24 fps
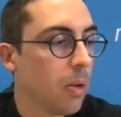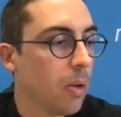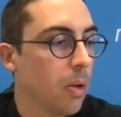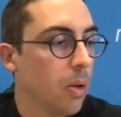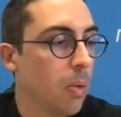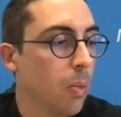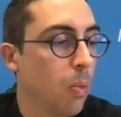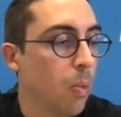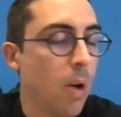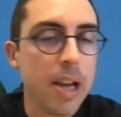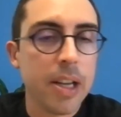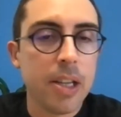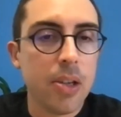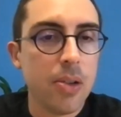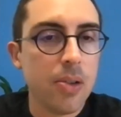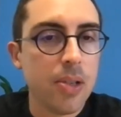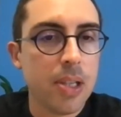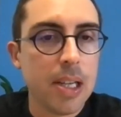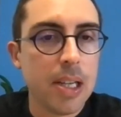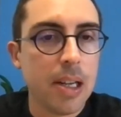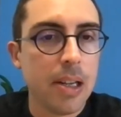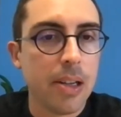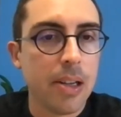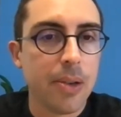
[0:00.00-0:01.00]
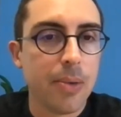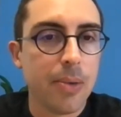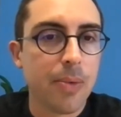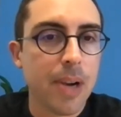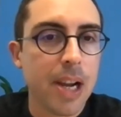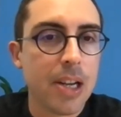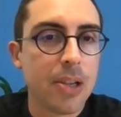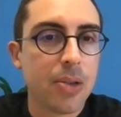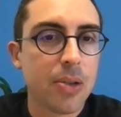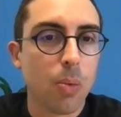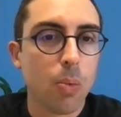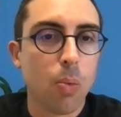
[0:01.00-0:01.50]
Why New Zealand,
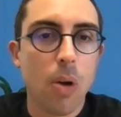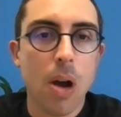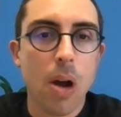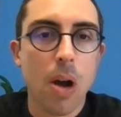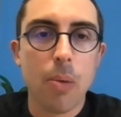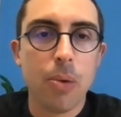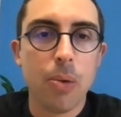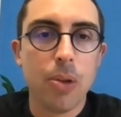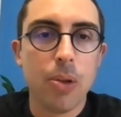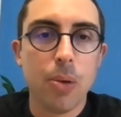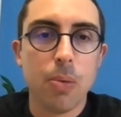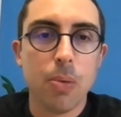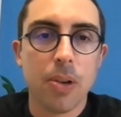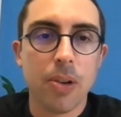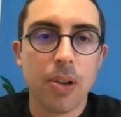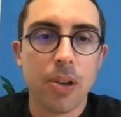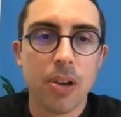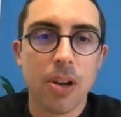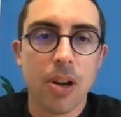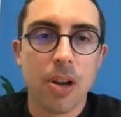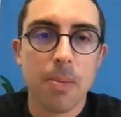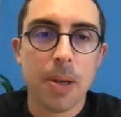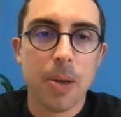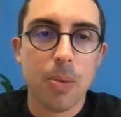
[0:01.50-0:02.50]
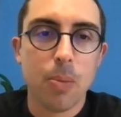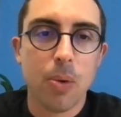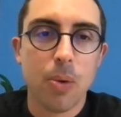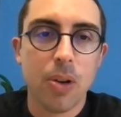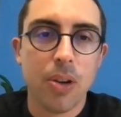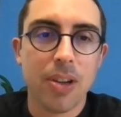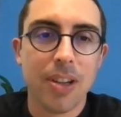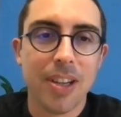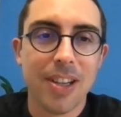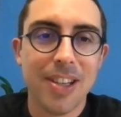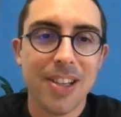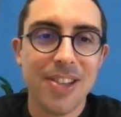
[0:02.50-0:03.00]
Rachel? Why would you want to come and
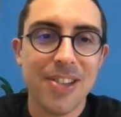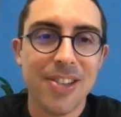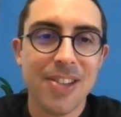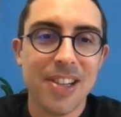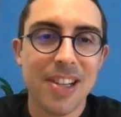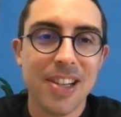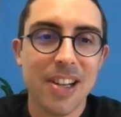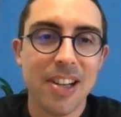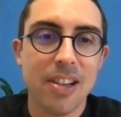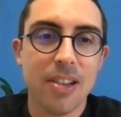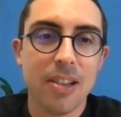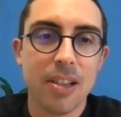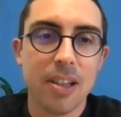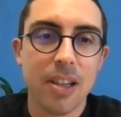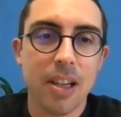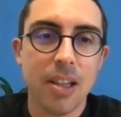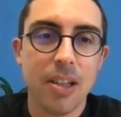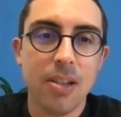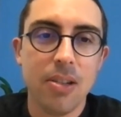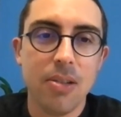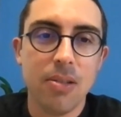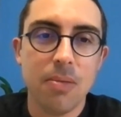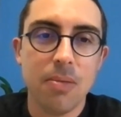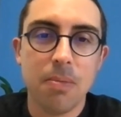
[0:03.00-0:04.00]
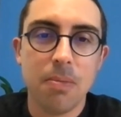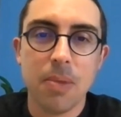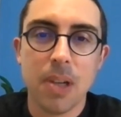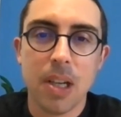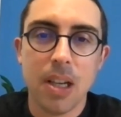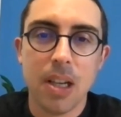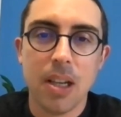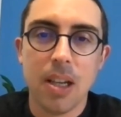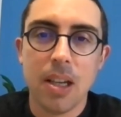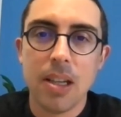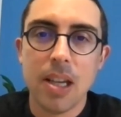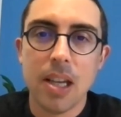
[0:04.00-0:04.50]
work in New Zealand? Can you
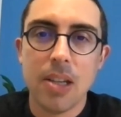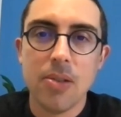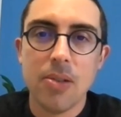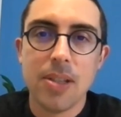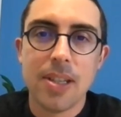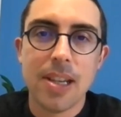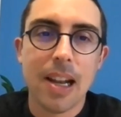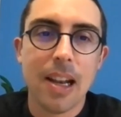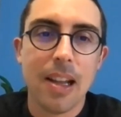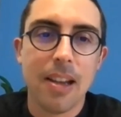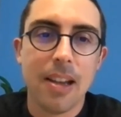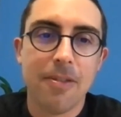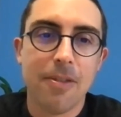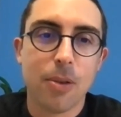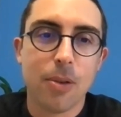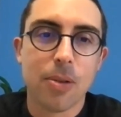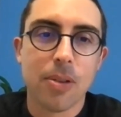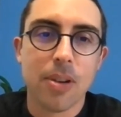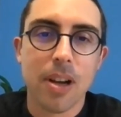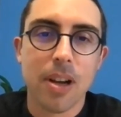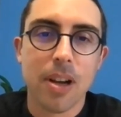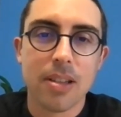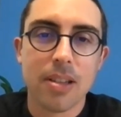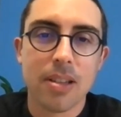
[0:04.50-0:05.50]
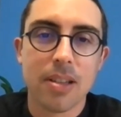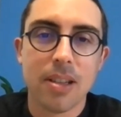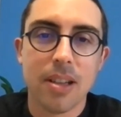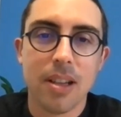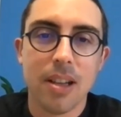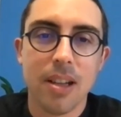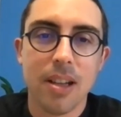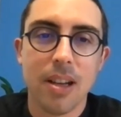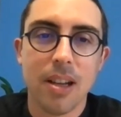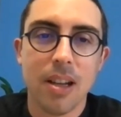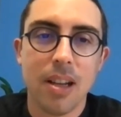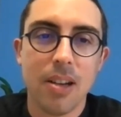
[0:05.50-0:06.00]
sell it for us
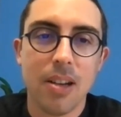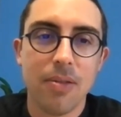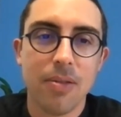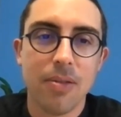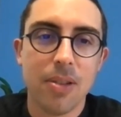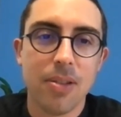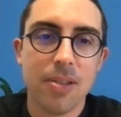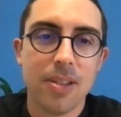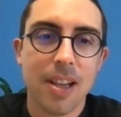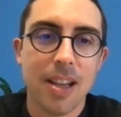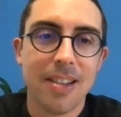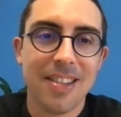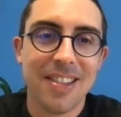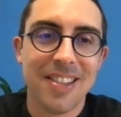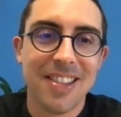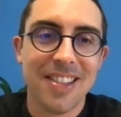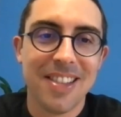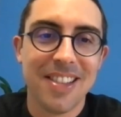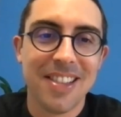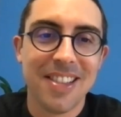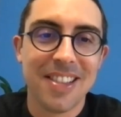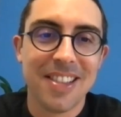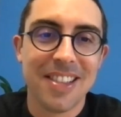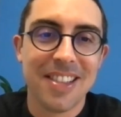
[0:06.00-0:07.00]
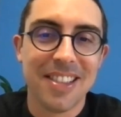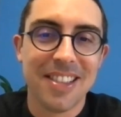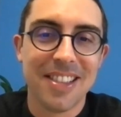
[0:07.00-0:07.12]
in a few sentences?